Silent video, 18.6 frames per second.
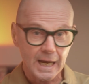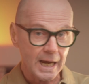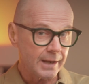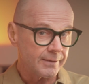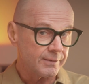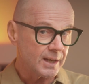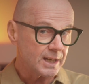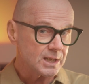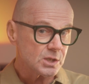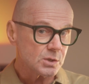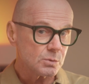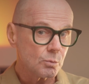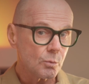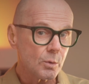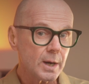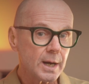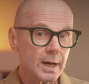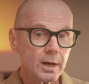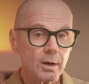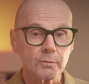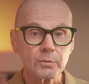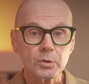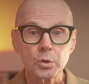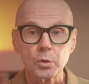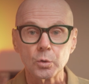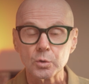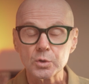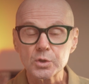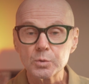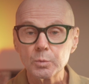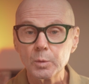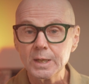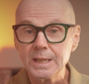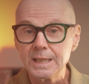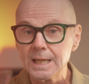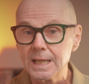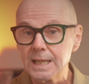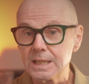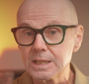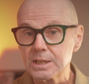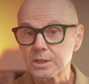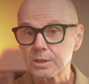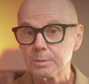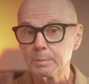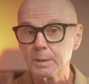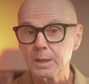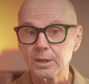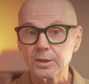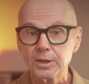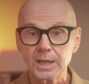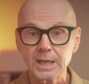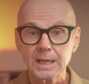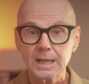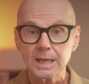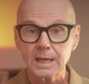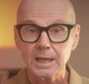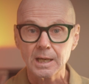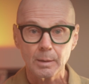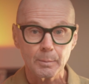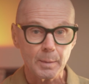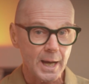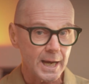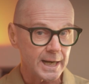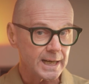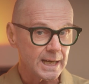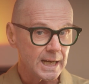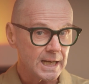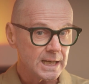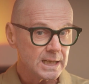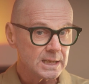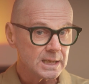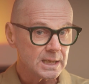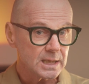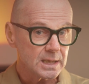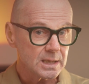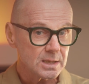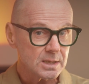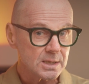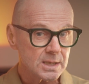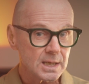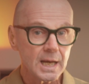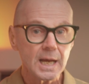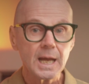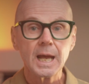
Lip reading: and that's where, of course, we need to be thinking about endings.